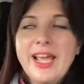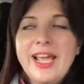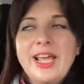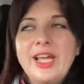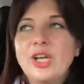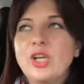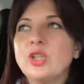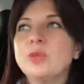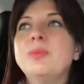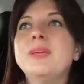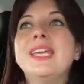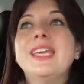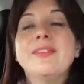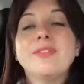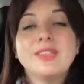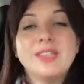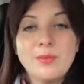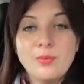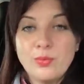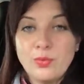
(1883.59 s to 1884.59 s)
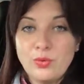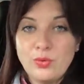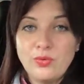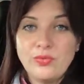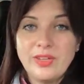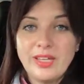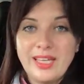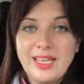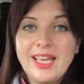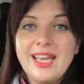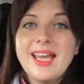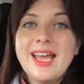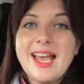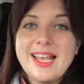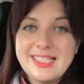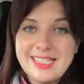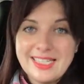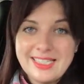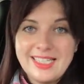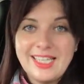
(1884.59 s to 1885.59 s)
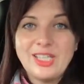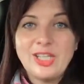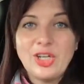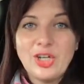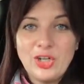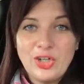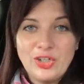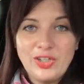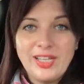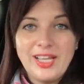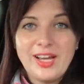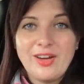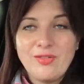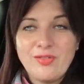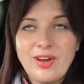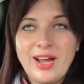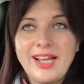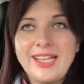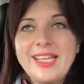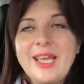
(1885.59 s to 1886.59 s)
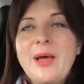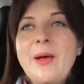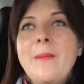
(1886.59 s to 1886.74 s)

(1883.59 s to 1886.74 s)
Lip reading: It could be even a movie, as I said earlier, right?